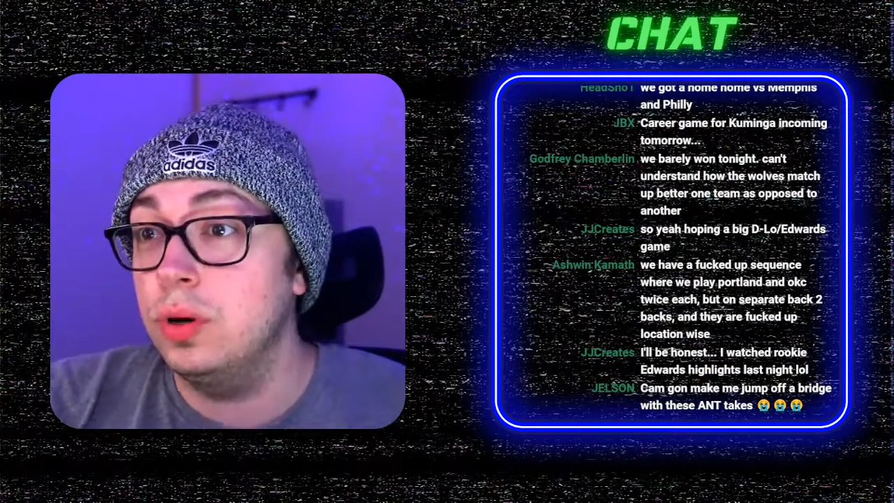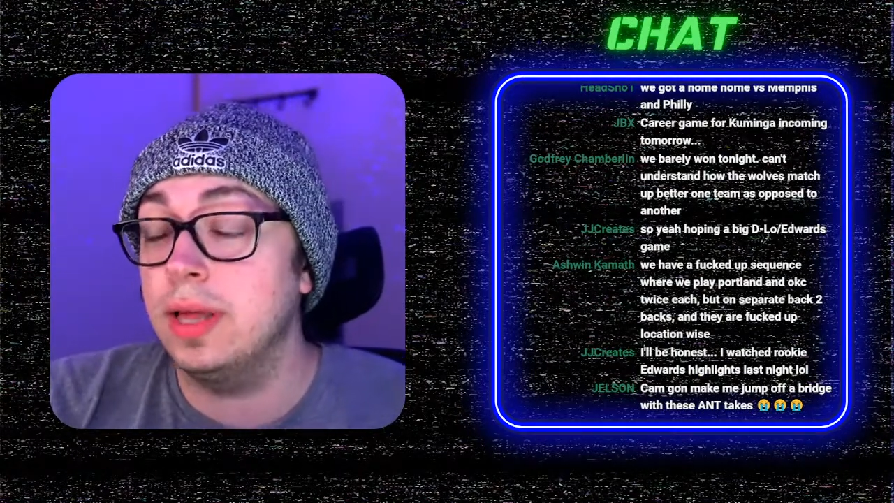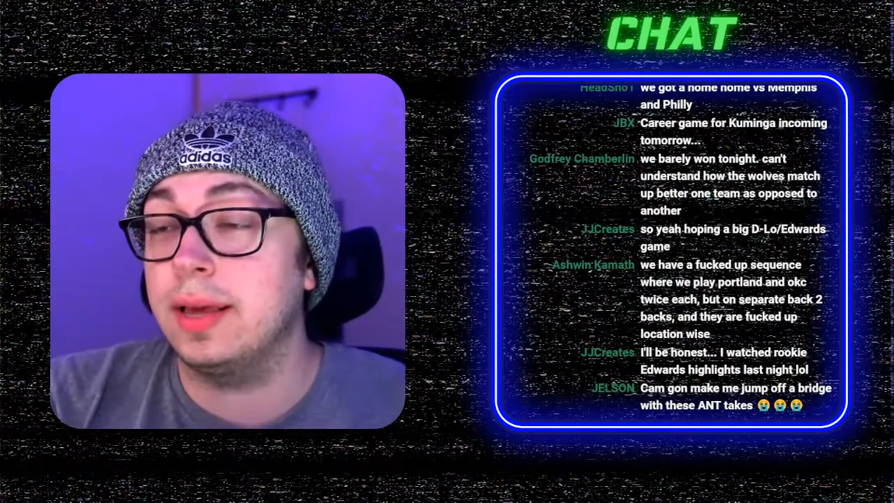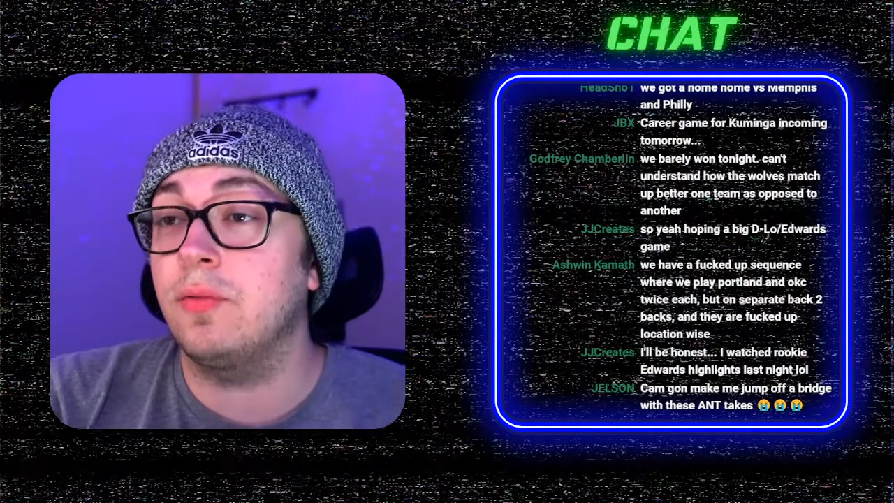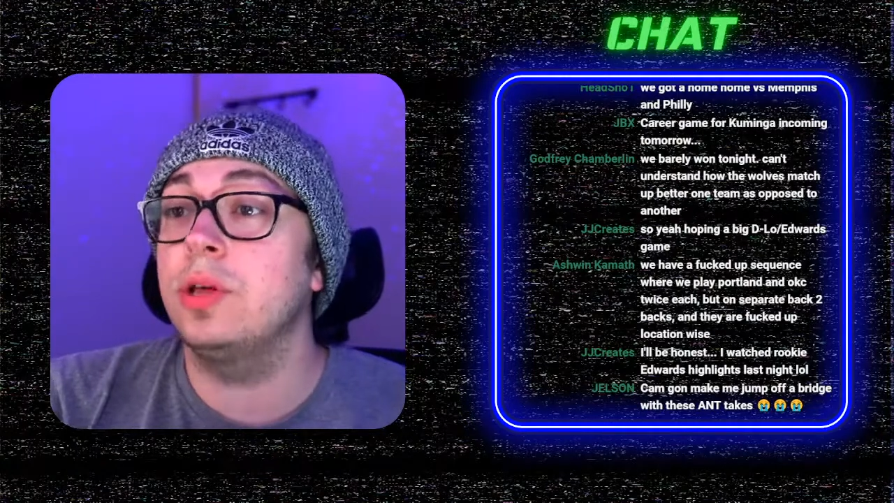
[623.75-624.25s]

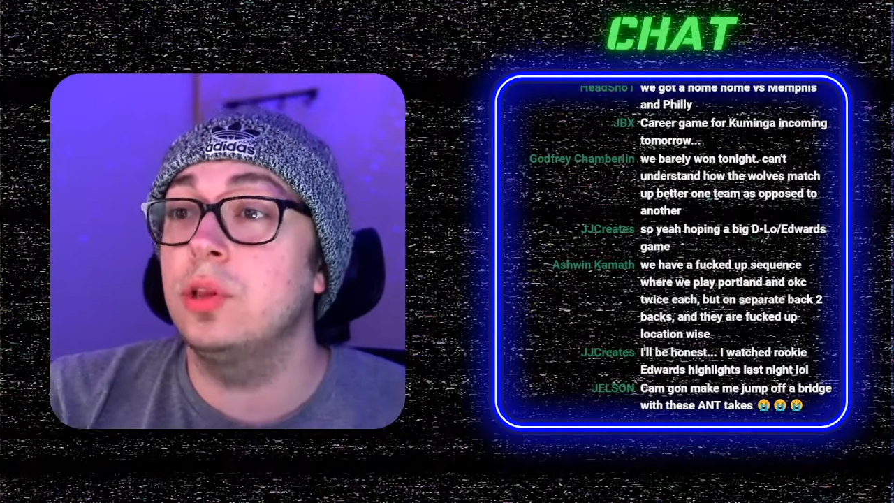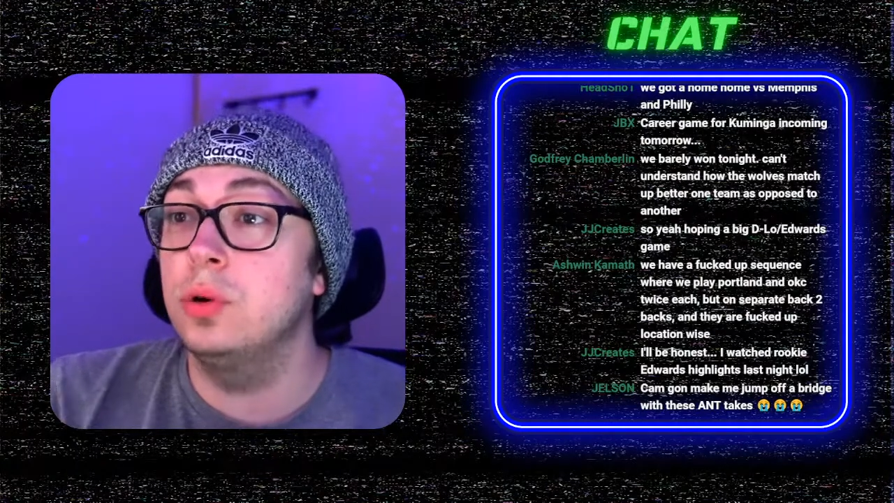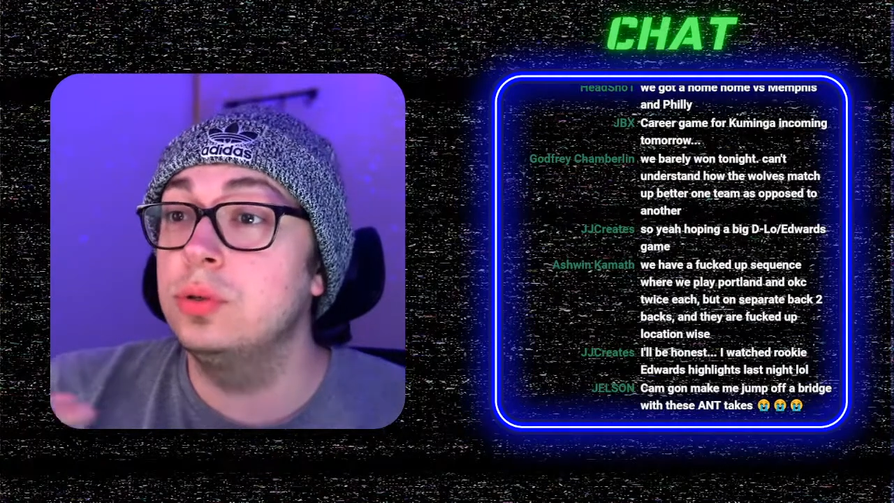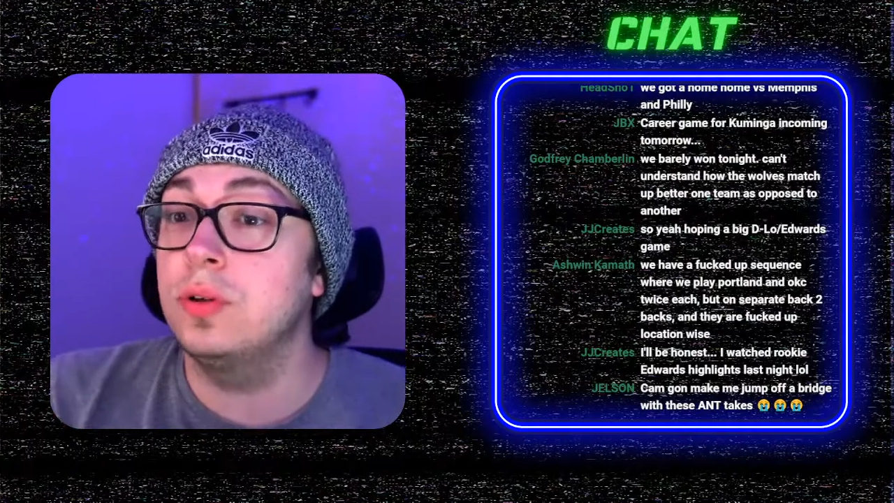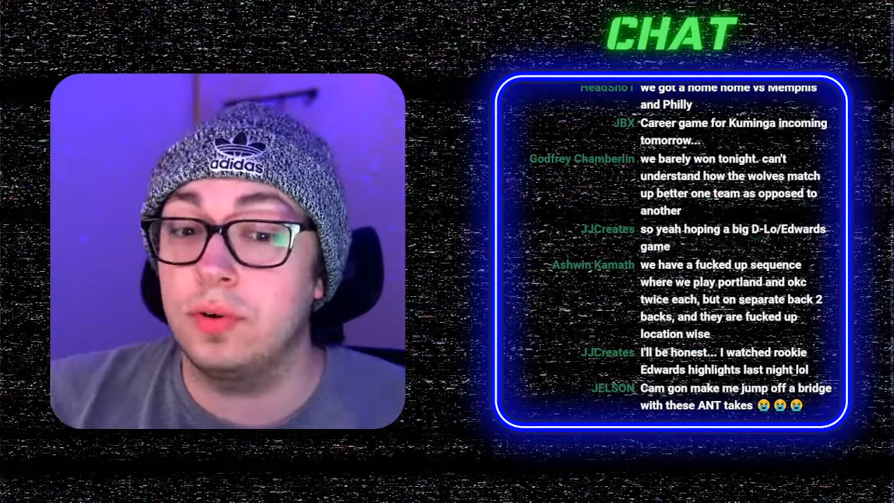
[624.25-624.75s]
Like, if we
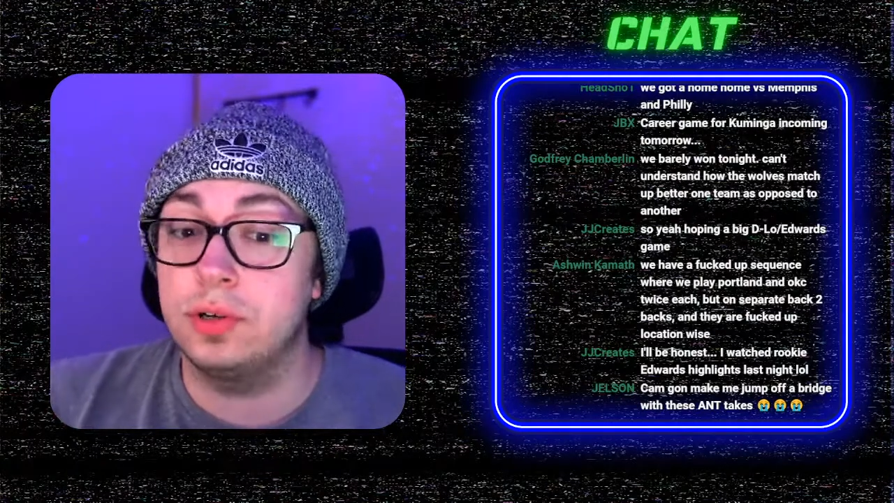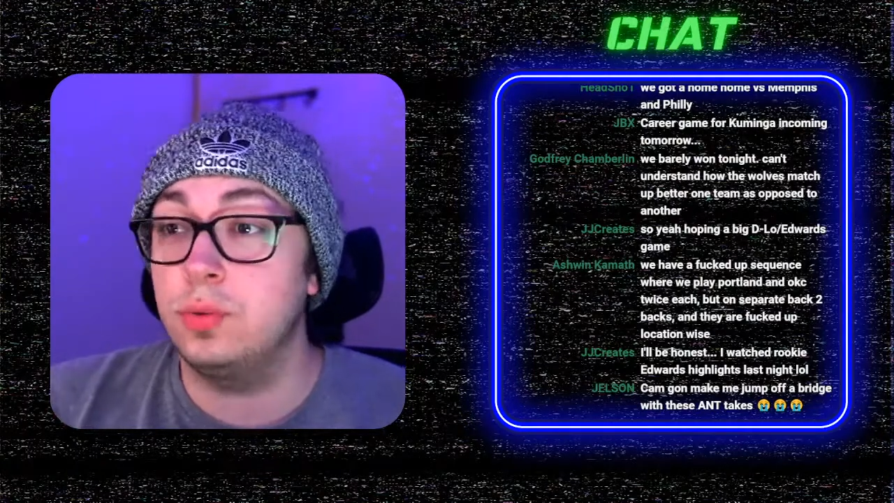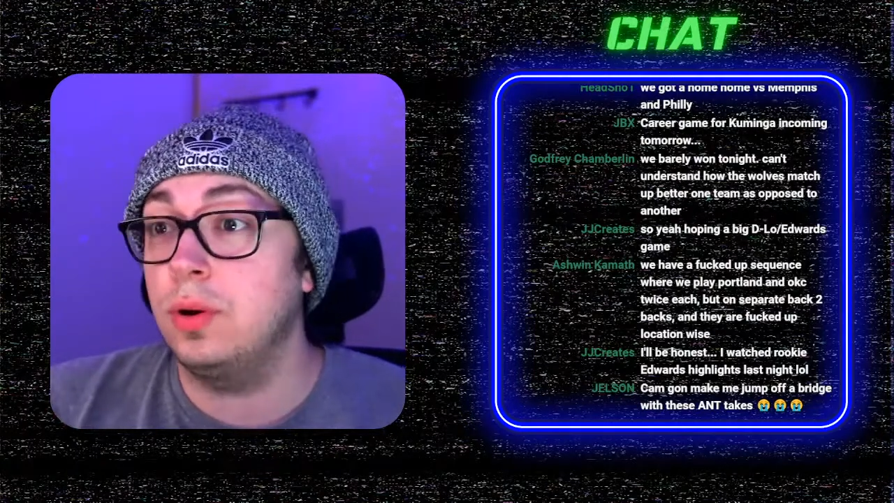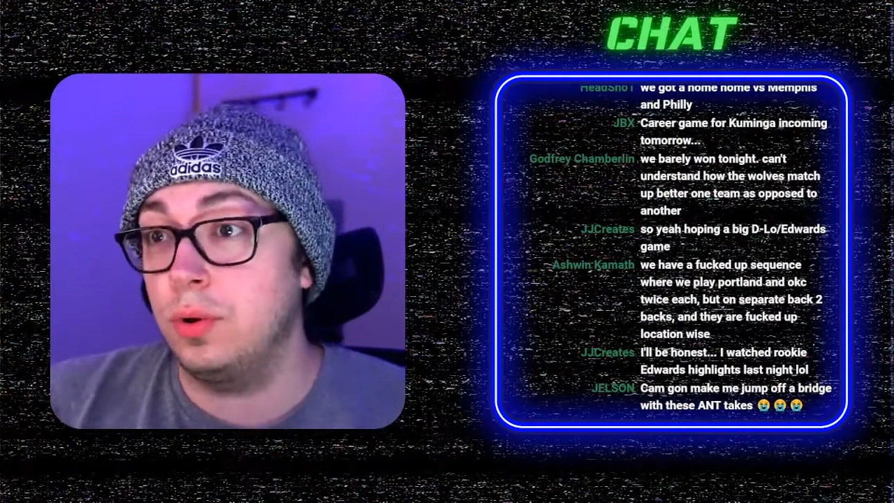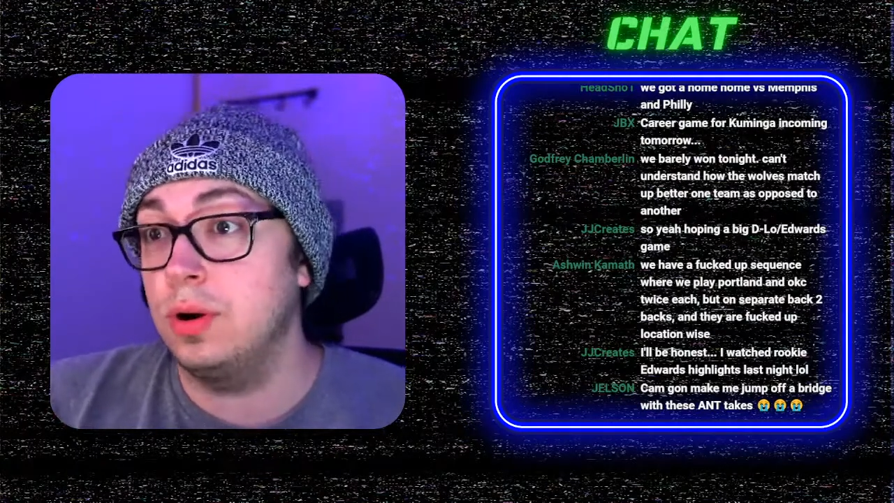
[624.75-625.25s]
lose the first one
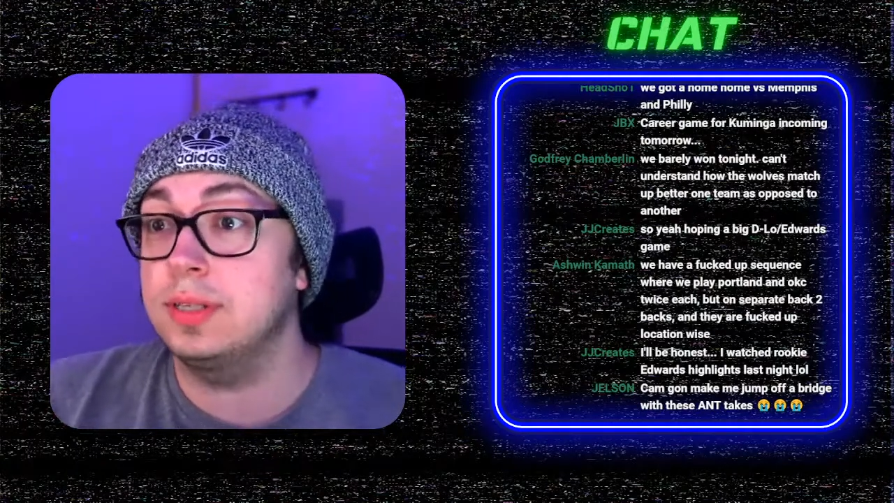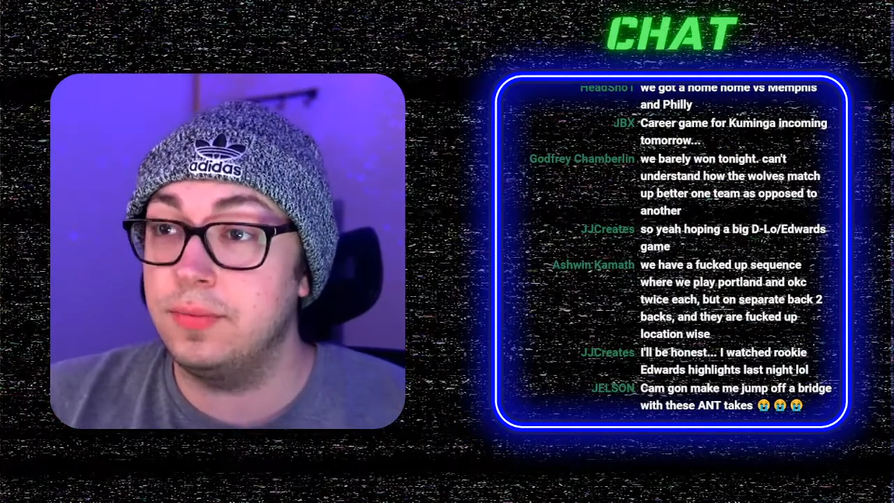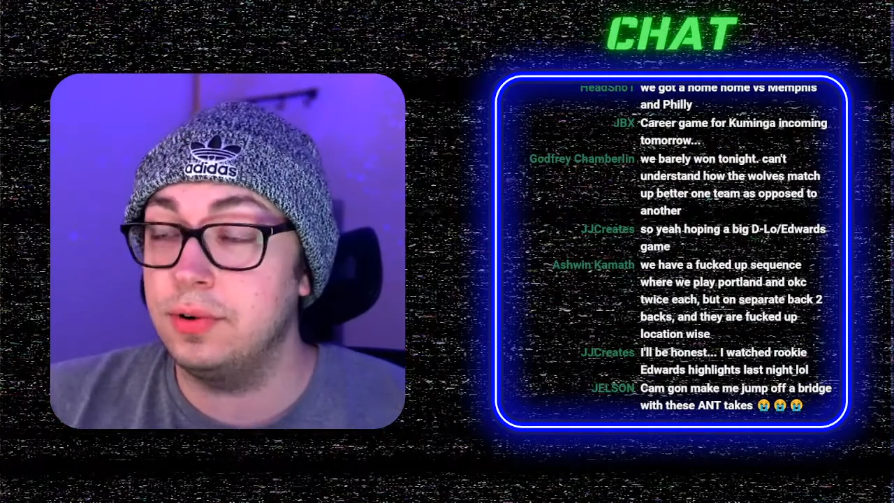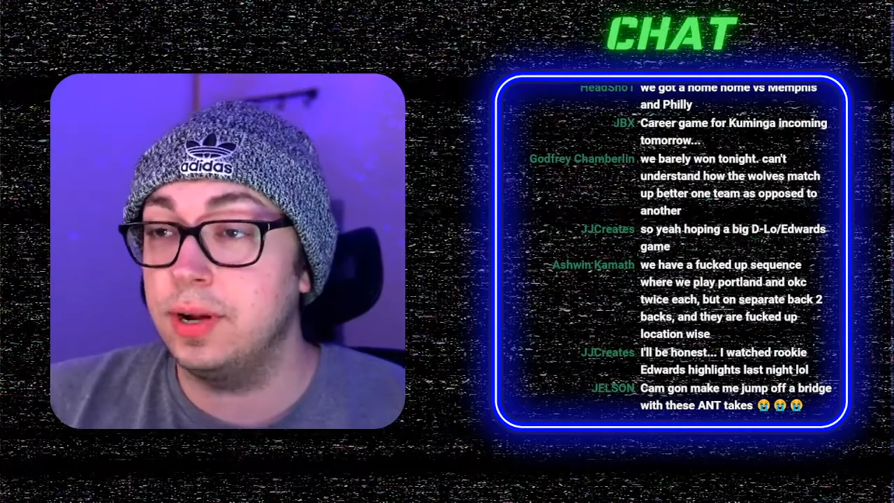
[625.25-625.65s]
and we're at 7 or